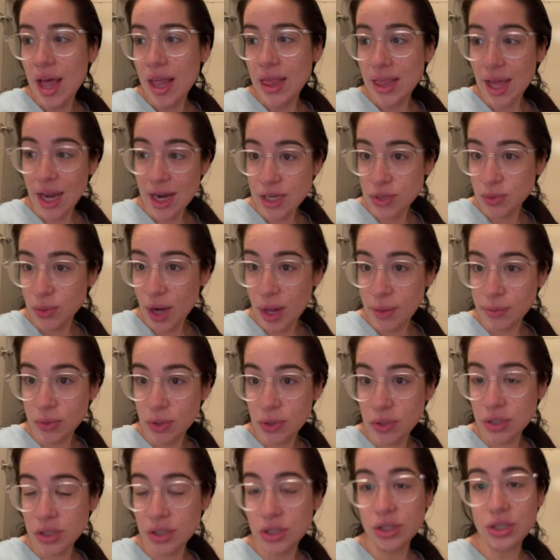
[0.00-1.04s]
that is what I'm
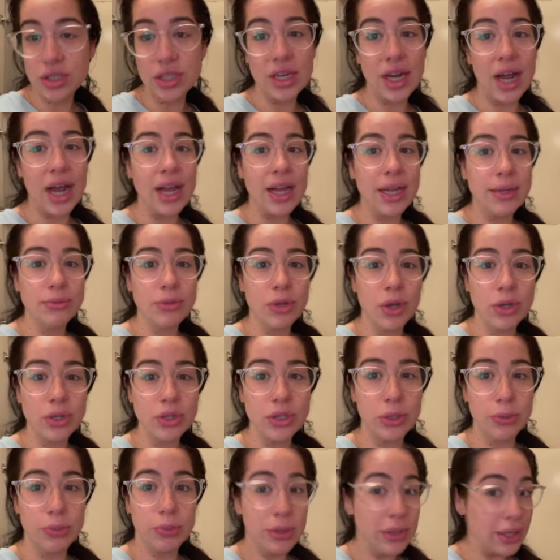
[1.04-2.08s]
going to do tonight. I'm going
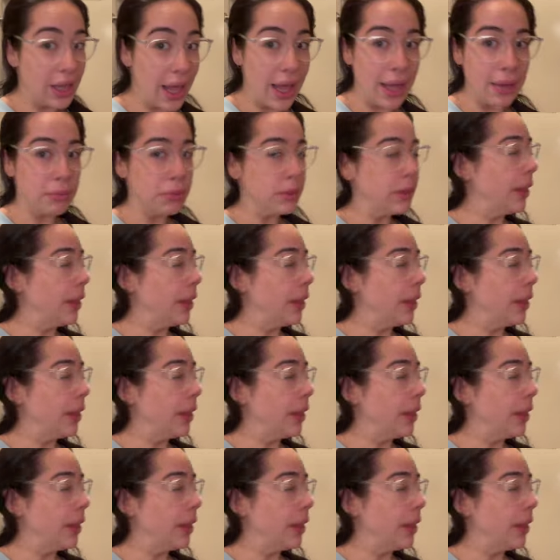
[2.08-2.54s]
to plan,